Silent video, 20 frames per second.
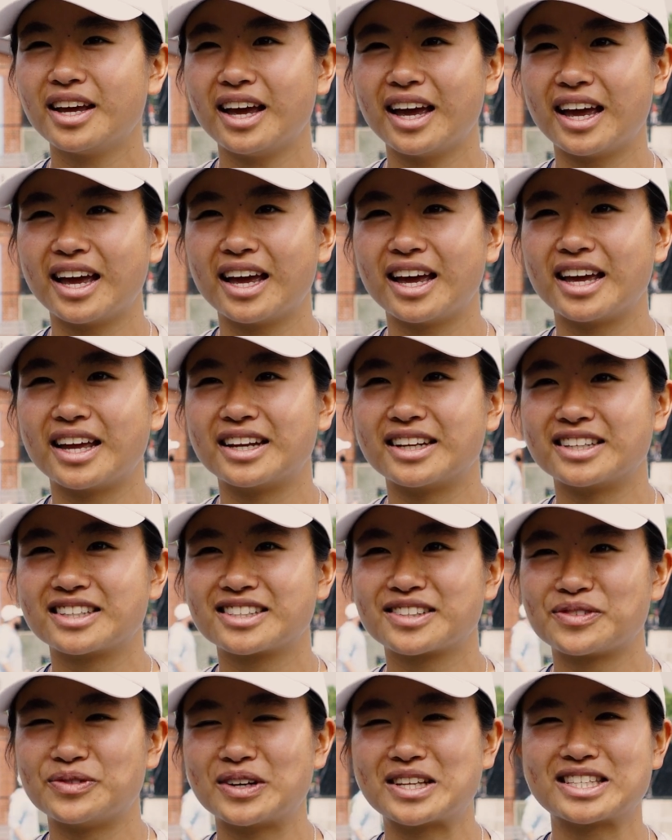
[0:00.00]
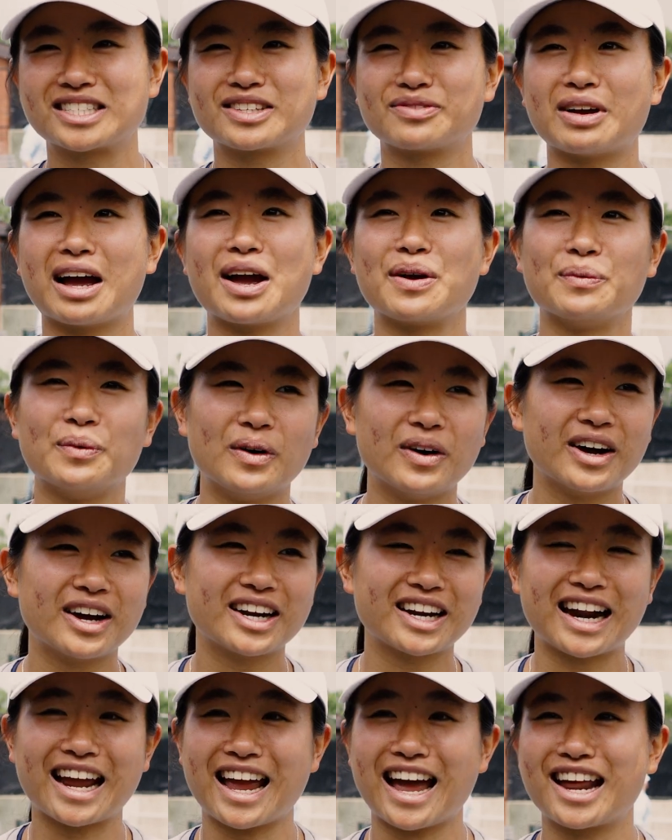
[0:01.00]
And once I won
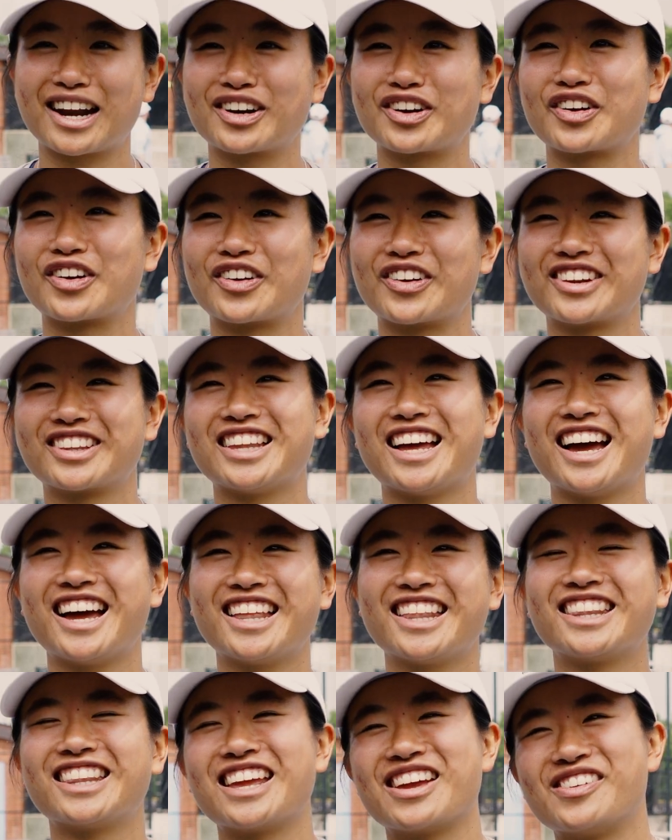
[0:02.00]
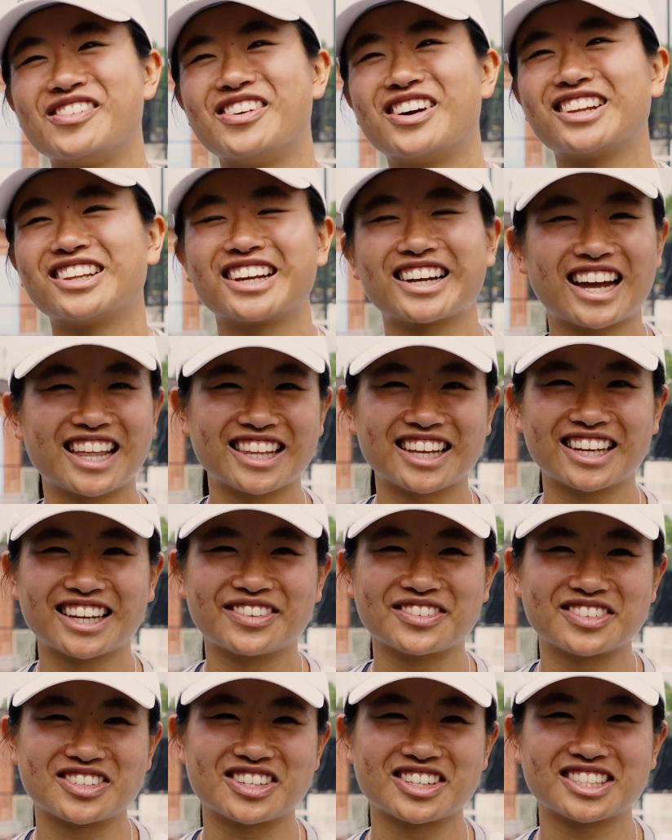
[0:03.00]
and I hadn't heard that they won, I think it
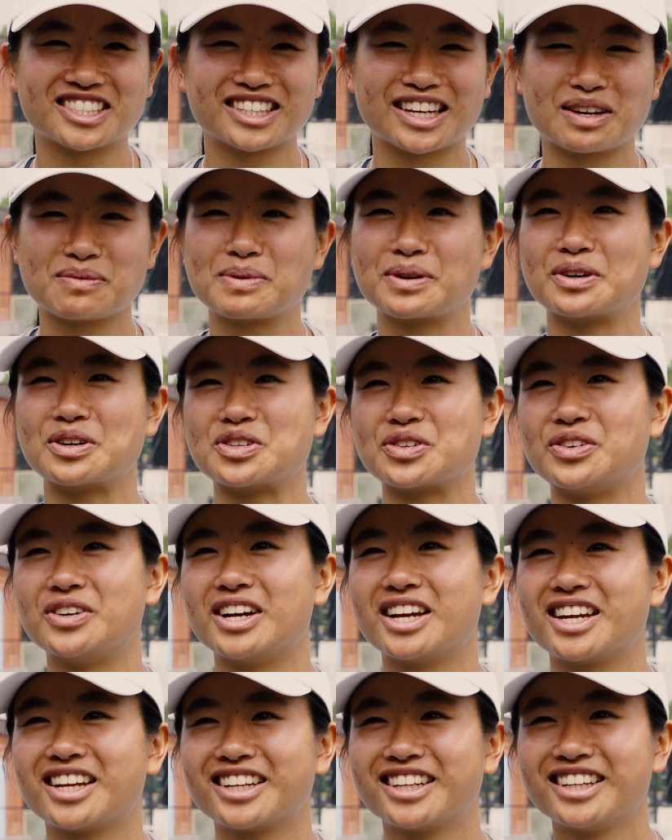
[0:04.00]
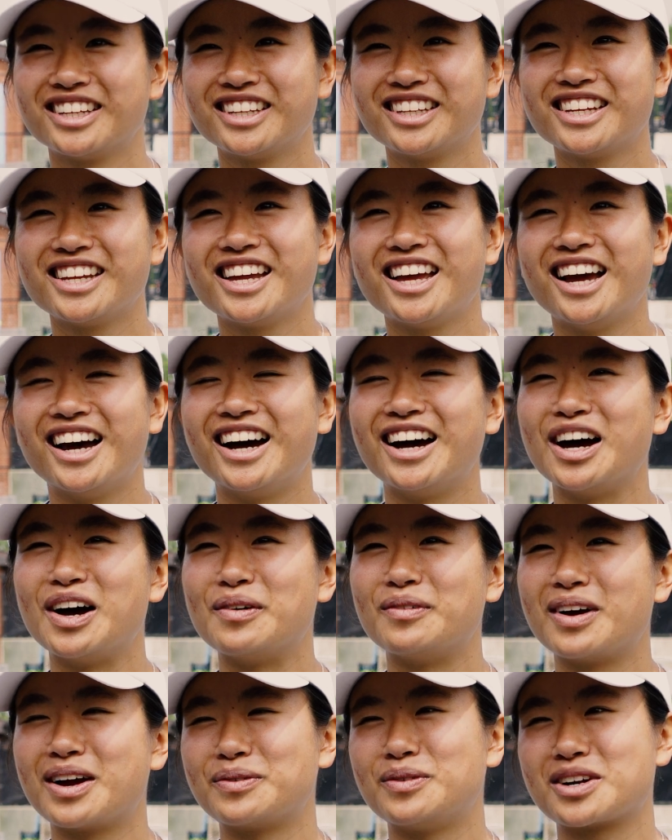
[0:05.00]
was just pure joy.
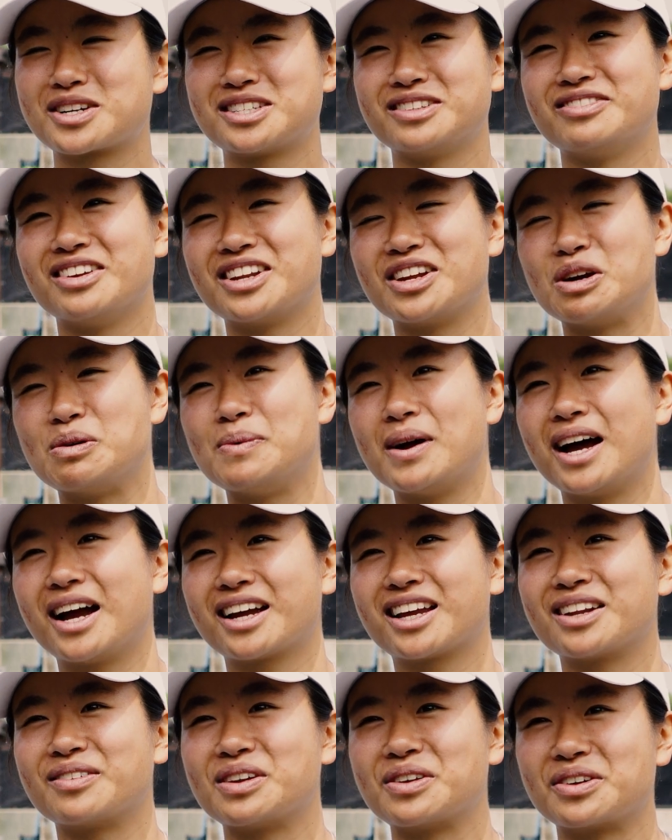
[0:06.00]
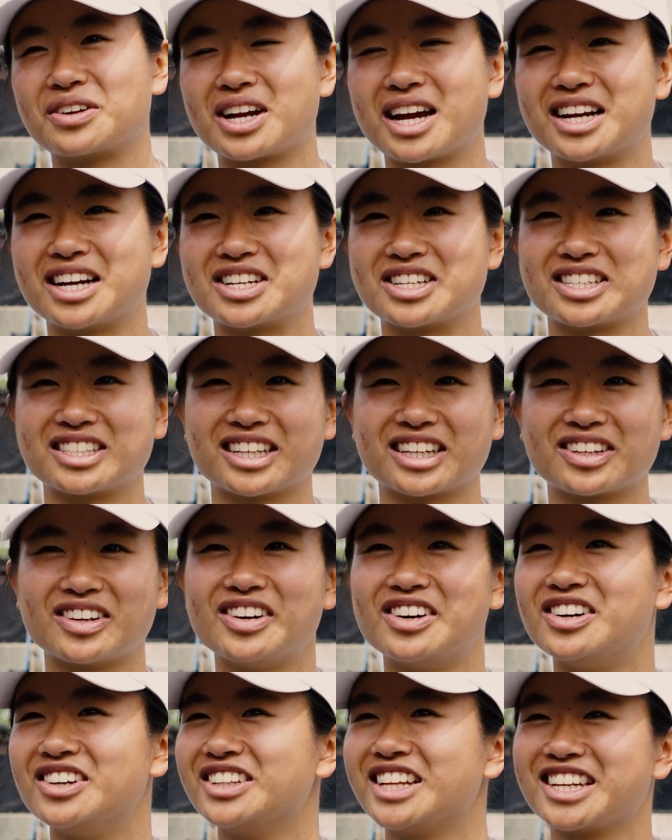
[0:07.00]
I watched the video back and we were kind of just
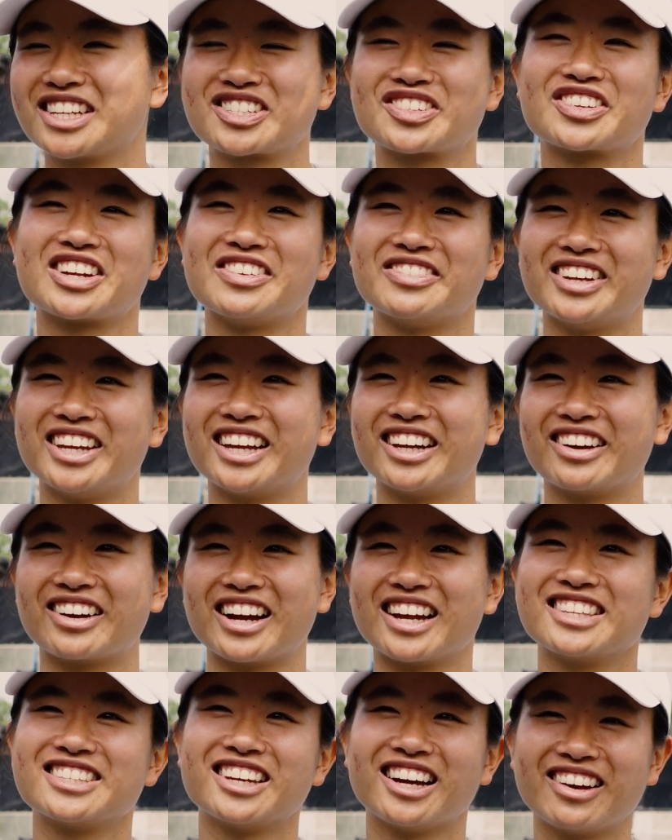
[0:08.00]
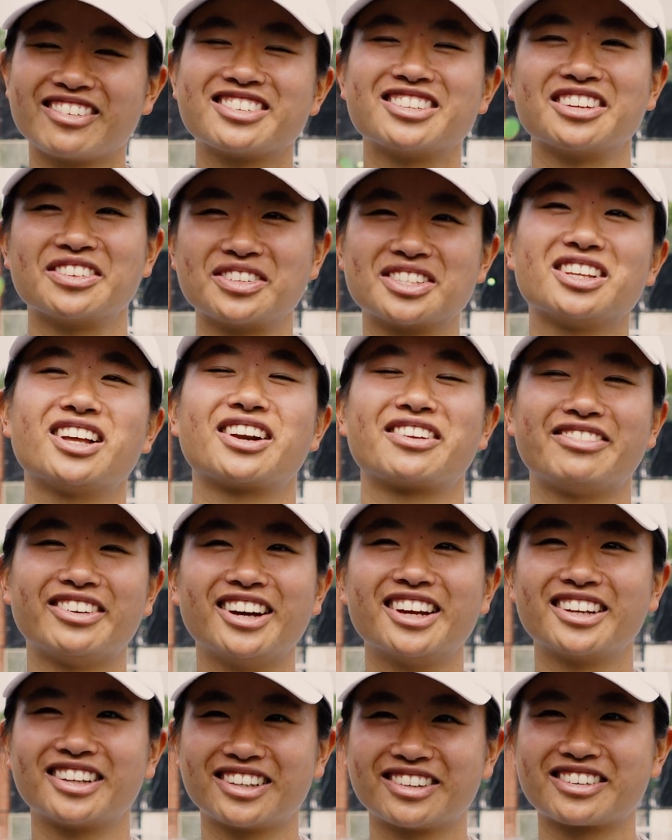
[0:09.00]
all screaming our heads off, so it was a lot of
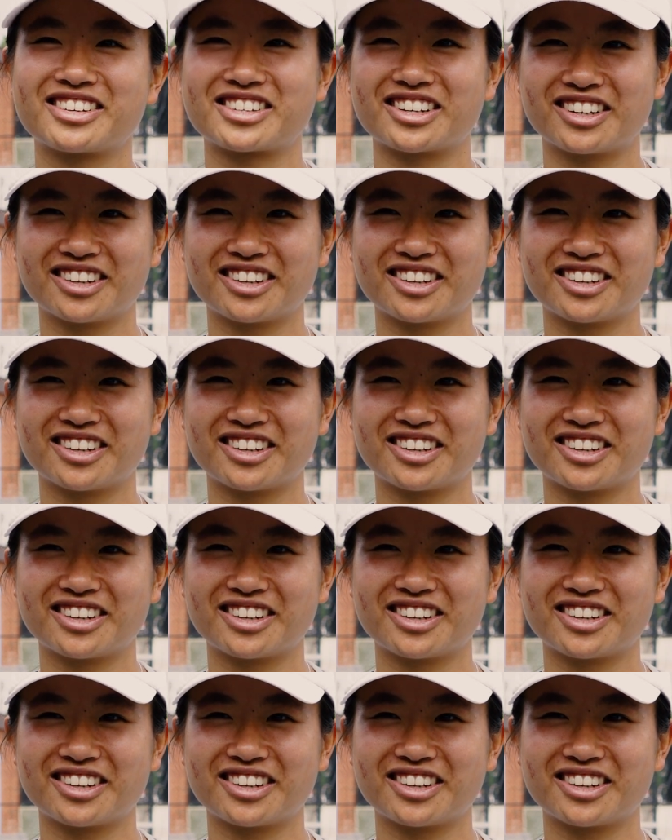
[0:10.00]
fun for sure.